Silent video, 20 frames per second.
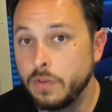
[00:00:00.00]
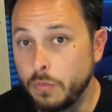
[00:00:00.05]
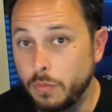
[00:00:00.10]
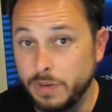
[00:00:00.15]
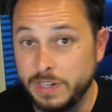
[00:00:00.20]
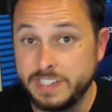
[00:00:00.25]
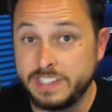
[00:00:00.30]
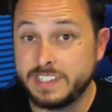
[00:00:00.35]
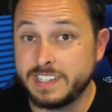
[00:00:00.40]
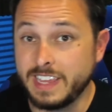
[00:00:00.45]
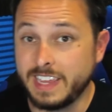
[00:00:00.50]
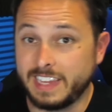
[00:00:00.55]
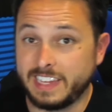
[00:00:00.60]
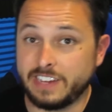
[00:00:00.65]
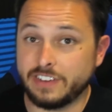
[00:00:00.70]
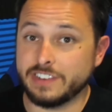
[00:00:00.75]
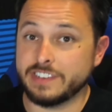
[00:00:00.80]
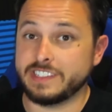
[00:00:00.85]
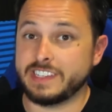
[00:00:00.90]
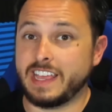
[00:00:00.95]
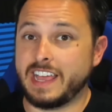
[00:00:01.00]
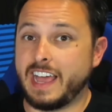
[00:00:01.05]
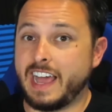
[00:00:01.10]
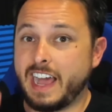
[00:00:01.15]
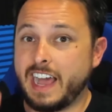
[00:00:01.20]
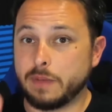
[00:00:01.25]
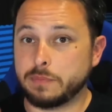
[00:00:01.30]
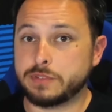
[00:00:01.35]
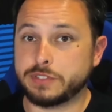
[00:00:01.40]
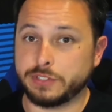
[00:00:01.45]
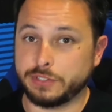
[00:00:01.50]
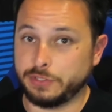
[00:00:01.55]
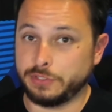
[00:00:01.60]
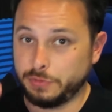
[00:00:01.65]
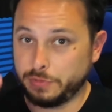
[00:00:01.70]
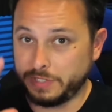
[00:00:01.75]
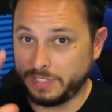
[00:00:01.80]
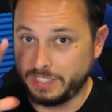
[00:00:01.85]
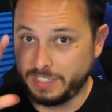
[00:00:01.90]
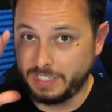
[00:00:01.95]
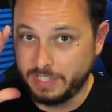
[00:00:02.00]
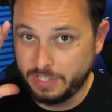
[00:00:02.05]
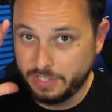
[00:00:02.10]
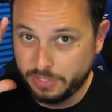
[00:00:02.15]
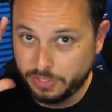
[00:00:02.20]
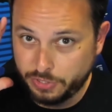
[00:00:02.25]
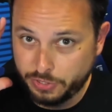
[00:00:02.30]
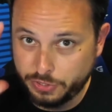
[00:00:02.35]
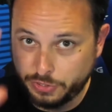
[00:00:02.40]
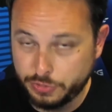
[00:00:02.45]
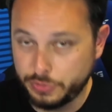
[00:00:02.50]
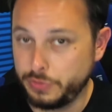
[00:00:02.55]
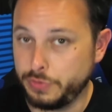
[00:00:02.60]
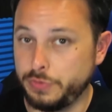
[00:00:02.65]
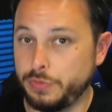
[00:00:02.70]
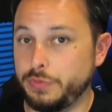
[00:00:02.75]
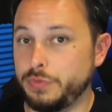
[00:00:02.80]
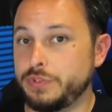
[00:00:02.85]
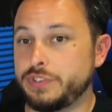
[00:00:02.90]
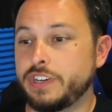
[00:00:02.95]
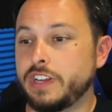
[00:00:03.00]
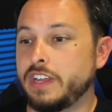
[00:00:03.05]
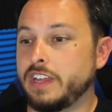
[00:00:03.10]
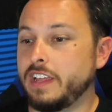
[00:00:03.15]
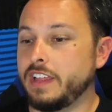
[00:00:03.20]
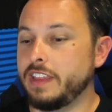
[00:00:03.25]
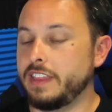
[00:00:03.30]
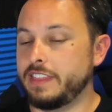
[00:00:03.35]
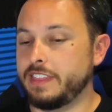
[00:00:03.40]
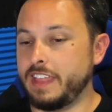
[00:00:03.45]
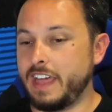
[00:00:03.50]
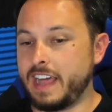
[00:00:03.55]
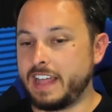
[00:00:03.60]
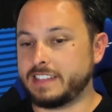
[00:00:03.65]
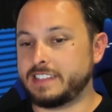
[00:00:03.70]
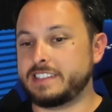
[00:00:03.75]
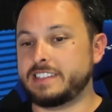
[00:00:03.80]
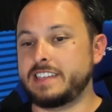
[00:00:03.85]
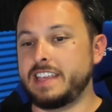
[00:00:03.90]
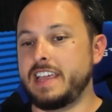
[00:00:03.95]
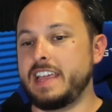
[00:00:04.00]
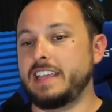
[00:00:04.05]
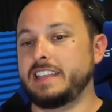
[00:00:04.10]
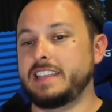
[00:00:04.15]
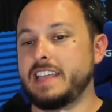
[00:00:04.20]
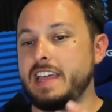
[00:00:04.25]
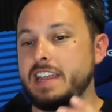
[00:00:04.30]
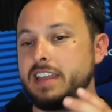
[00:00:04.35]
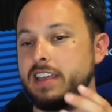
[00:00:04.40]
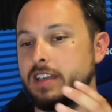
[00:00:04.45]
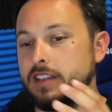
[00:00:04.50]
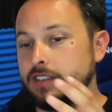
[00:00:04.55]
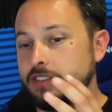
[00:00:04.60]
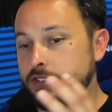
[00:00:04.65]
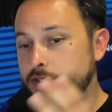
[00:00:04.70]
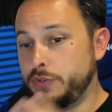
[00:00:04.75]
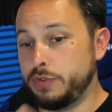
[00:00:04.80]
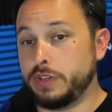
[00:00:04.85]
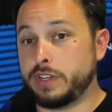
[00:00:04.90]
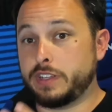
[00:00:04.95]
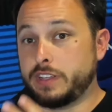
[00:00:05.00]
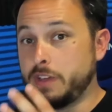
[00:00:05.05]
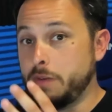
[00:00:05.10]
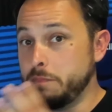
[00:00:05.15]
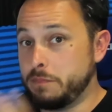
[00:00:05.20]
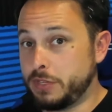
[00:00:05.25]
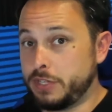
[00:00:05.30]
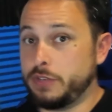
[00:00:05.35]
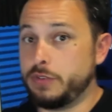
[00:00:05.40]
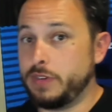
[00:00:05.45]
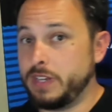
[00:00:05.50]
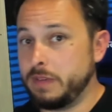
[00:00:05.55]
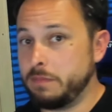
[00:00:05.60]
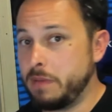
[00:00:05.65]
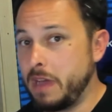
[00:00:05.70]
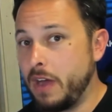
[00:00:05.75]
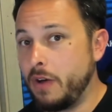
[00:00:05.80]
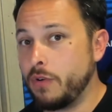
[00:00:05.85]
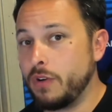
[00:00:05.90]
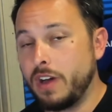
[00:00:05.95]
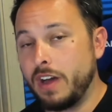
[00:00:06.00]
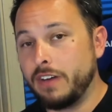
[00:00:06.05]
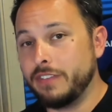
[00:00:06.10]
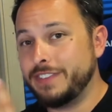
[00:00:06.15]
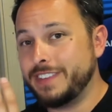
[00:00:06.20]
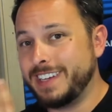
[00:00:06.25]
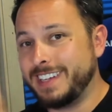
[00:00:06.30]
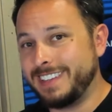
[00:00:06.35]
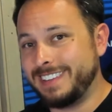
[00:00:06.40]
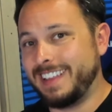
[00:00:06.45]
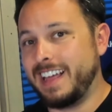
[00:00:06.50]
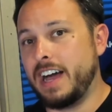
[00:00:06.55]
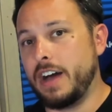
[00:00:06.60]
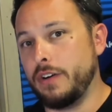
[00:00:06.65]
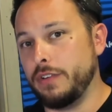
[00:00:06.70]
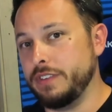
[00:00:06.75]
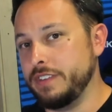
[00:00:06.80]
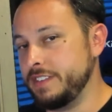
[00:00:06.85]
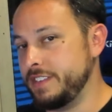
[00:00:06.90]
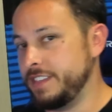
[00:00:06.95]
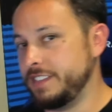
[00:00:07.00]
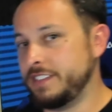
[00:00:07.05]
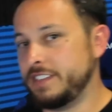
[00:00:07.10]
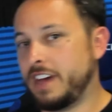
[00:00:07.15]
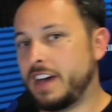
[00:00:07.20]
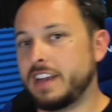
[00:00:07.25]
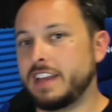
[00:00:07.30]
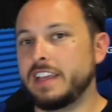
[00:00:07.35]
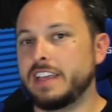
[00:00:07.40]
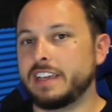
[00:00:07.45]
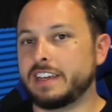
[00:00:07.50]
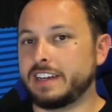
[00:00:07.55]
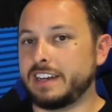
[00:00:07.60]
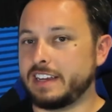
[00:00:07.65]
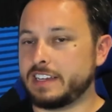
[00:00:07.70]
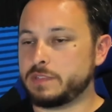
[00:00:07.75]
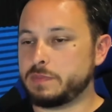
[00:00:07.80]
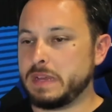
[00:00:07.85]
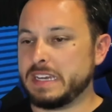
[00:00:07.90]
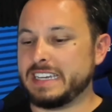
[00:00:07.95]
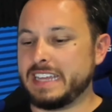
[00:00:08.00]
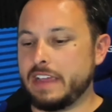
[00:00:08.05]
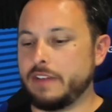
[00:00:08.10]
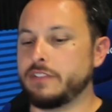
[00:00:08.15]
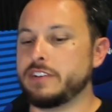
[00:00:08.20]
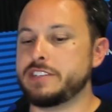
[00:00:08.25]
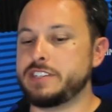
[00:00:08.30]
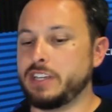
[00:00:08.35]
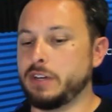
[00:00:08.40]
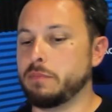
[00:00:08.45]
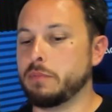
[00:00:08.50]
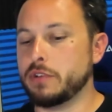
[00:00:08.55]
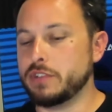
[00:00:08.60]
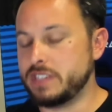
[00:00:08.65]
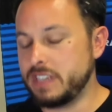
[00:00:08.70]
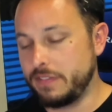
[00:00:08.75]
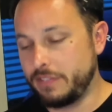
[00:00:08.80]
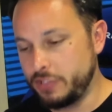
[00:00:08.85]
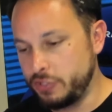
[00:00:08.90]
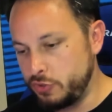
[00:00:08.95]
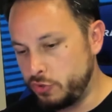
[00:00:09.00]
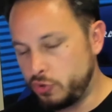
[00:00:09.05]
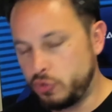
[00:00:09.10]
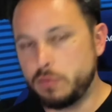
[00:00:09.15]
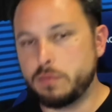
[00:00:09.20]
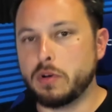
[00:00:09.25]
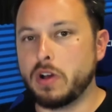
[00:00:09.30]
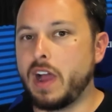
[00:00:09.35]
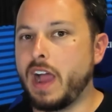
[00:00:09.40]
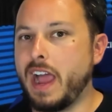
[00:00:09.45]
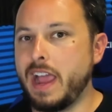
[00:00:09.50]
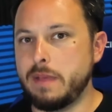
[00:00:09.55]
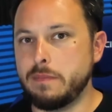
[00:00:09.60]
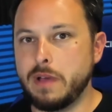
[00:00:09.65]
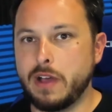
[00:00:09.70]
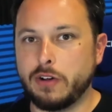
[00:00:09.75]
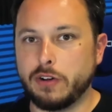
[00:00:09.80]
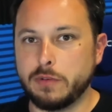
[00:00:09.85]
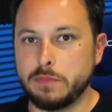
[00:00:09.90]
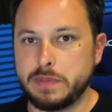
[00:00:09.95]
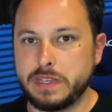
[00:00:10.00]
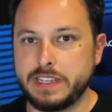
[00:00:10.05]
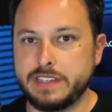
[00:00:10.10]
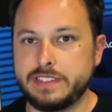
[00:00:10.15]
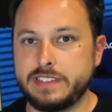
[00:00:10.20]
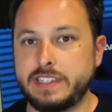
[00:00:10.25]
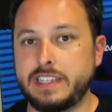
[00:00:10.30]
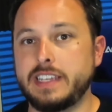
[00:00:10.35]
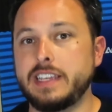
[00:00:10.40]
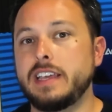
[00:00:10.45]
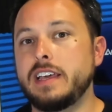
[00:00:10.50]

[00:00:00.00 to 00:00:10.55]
What he's saying here is absolutely huge. That's saying that due to computing power of the cloud, this is not going to expect every single person to have a super high-powered P C.